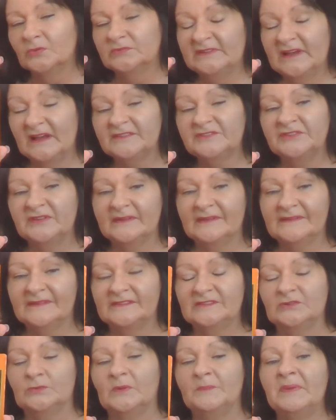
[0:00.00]
touches
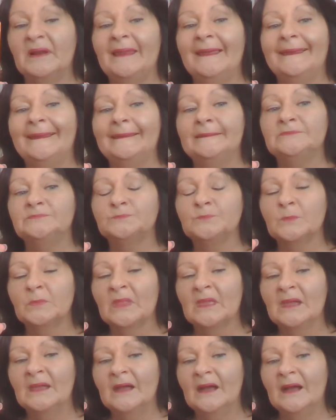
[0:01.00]
to a plan.
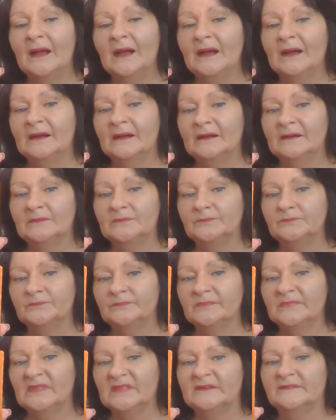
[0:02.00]

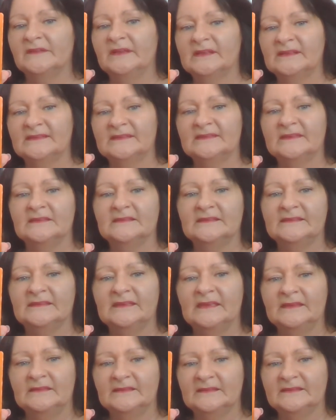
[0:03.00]
If you can see this
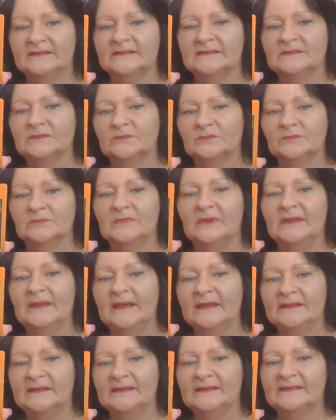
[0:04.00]
here, this
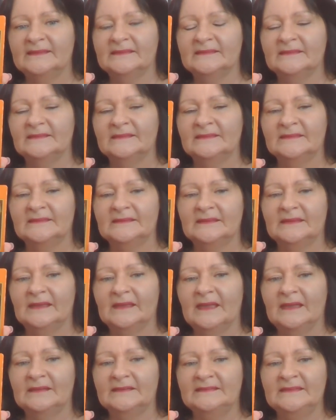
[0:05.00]
lady's
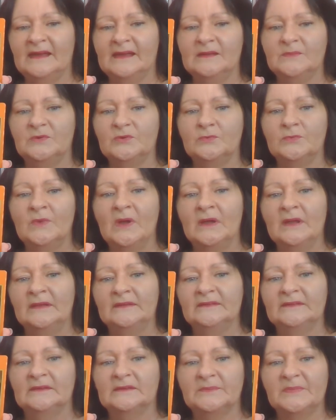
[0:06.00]
sitting at a table
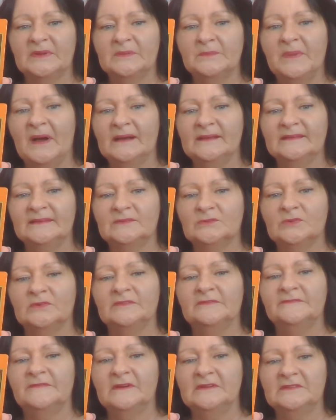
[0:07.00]
with a big puzzle
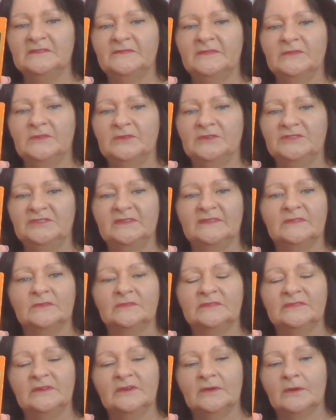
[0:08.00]
in front of her. She's
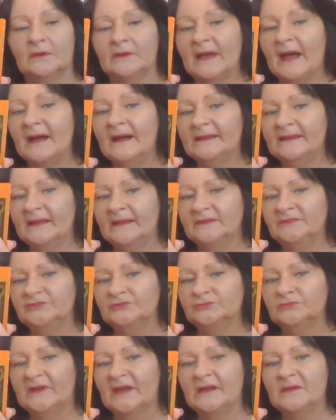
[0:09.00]
also got
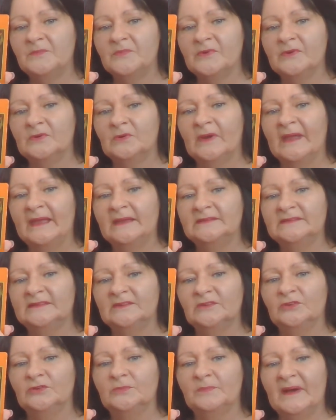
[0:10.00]
Archangel Gabriel
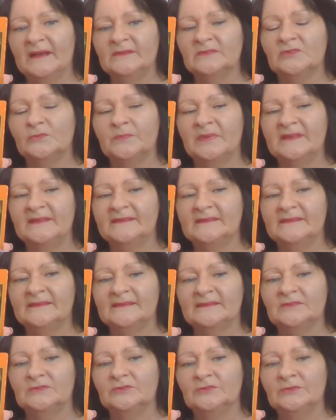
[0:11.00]
handing her puzzle pieces
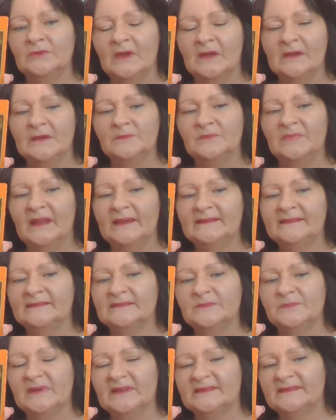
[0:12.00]
to place
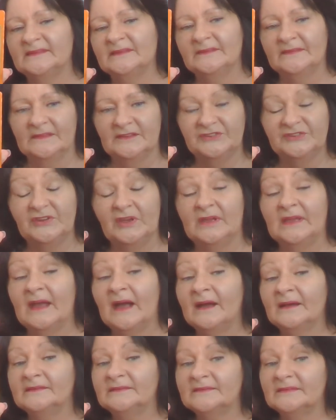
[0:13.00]
the bits in that she
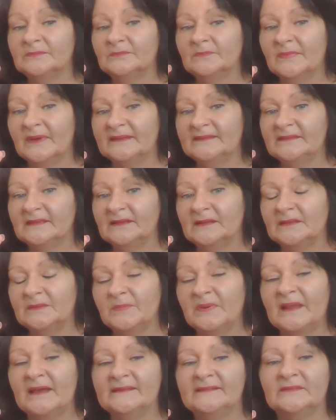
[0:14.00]
can't basically
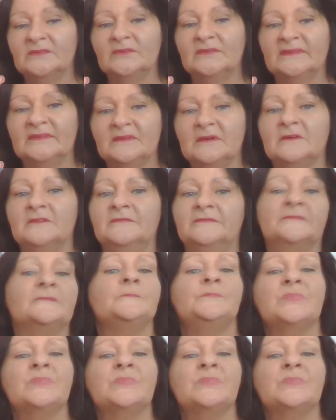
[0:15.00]
place herself.